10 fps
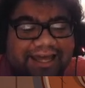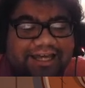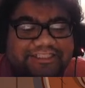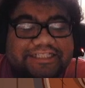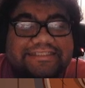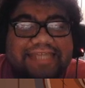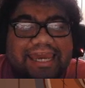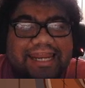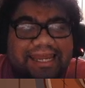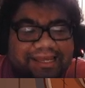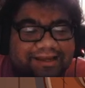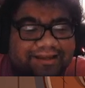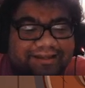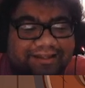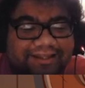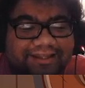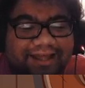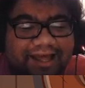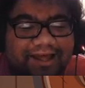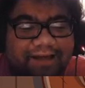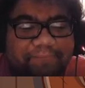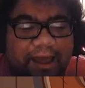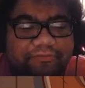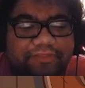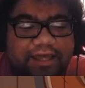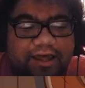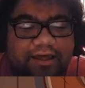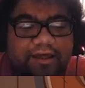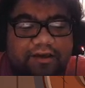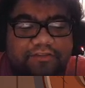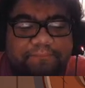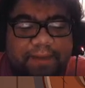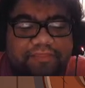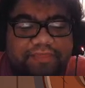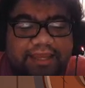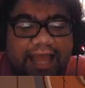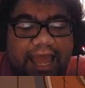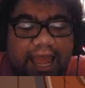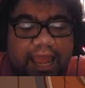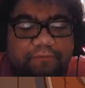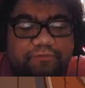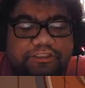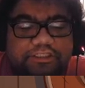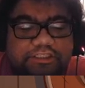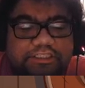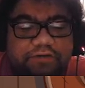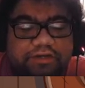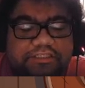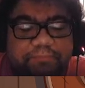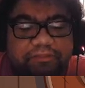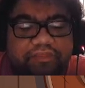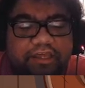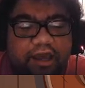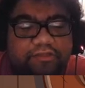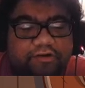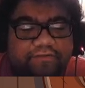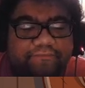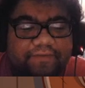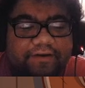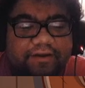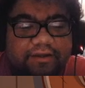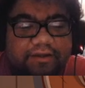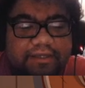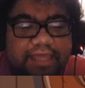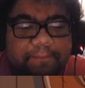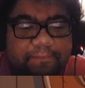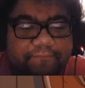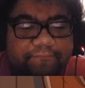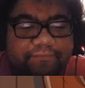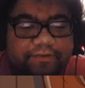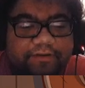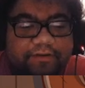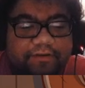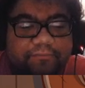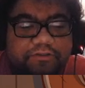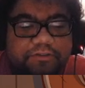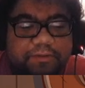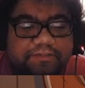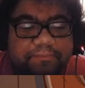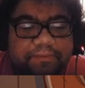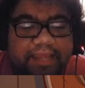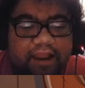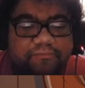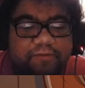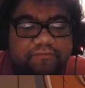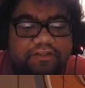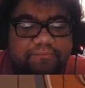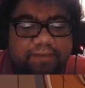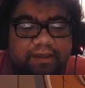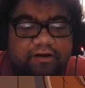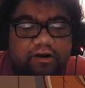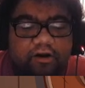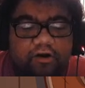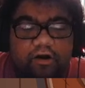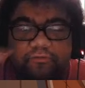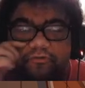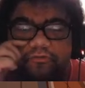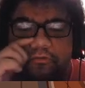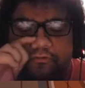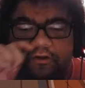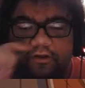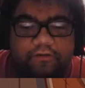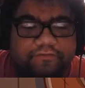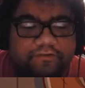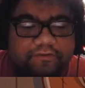Just kidding. About the bed thing, I was serious, but the other... Yep. Mocha picks me up and carries me over to the bed. Her arms were so soft.